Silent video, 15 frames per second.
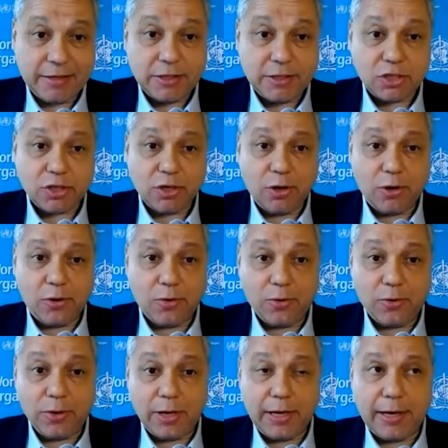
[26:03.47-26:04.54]

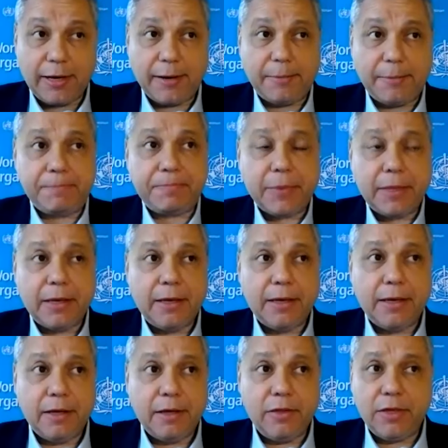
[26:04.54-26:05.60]
So
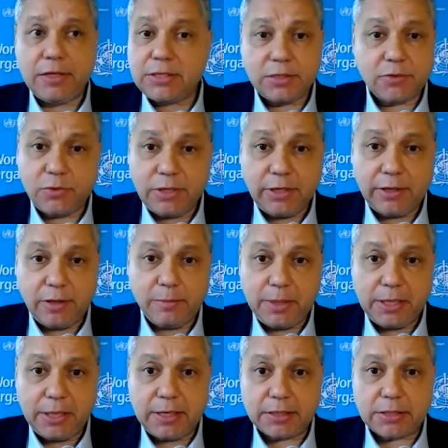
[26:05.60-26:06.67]
this is really the
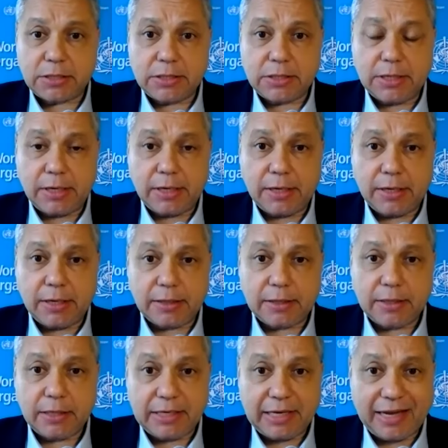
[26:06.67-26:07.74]
biggest
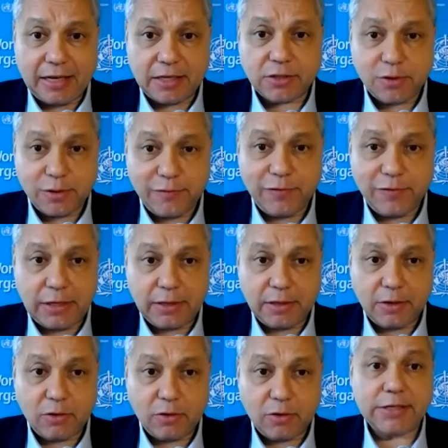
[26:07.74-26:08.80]
catastrophe
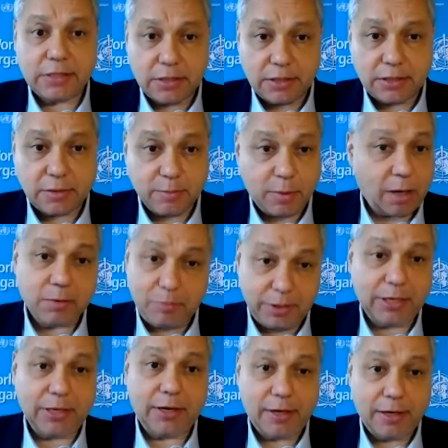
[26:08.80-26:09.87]
crisis
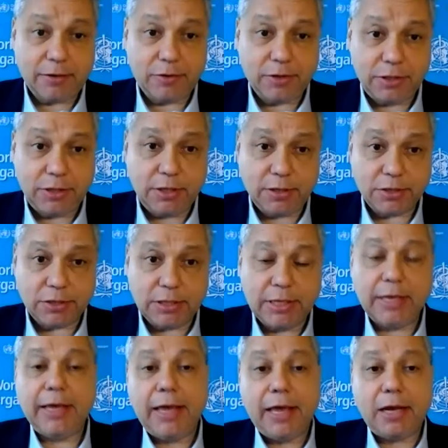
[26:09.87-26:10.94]
probably in 100 years.
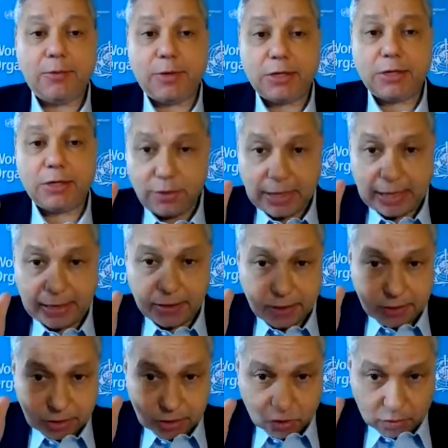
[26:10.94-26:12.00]
Anyway, so
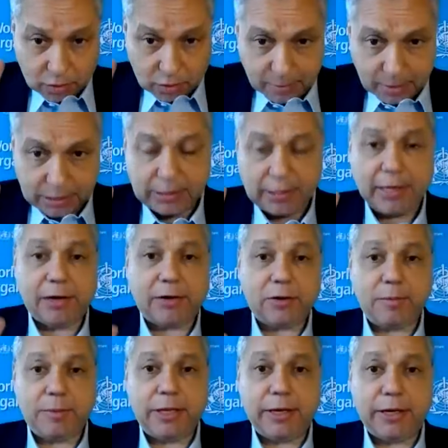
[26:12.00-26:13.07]
Canada is a strong
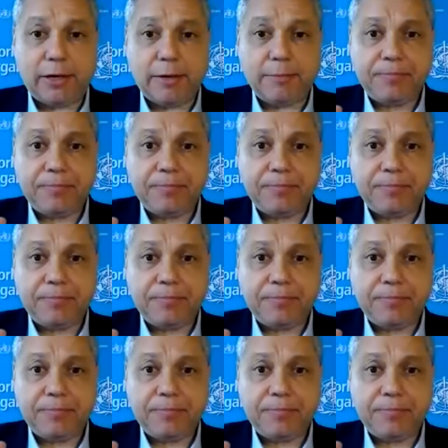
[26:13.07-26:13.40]
multilateral player.